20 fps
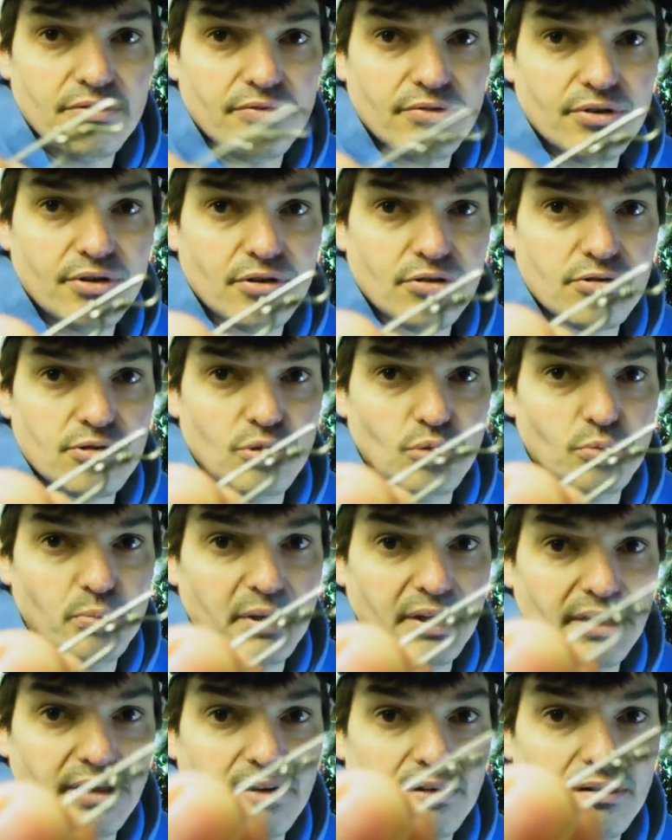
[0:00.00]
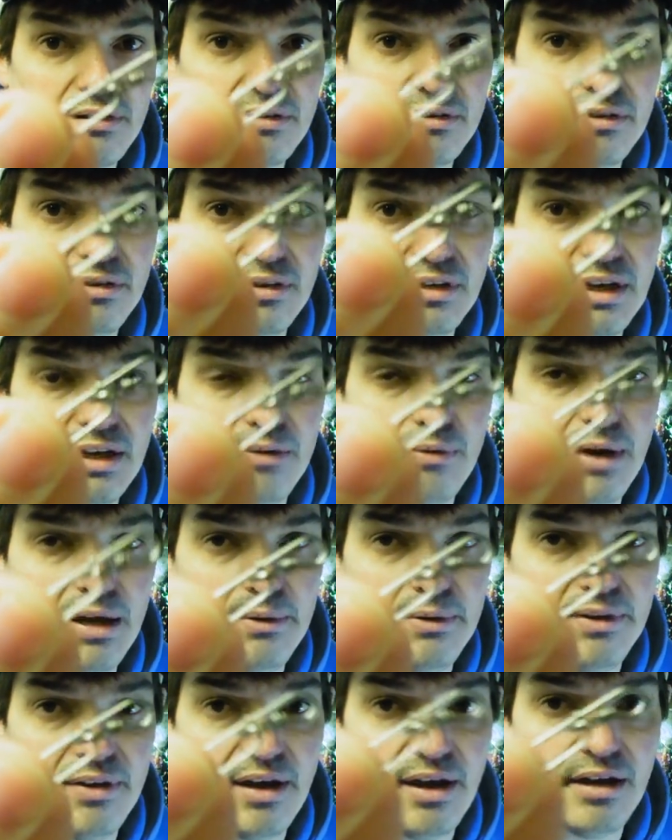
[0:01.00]
they're not too big you get away
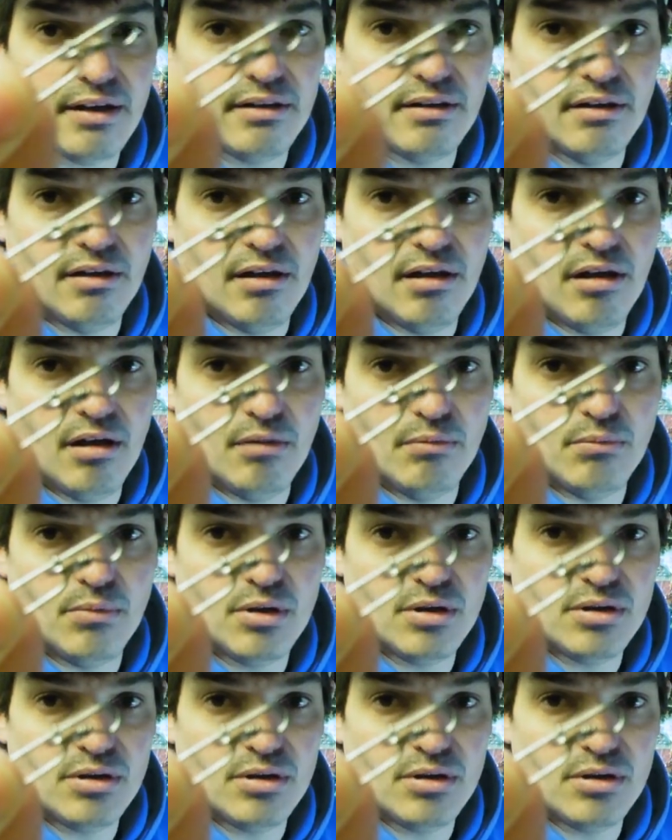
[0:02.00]
with that um,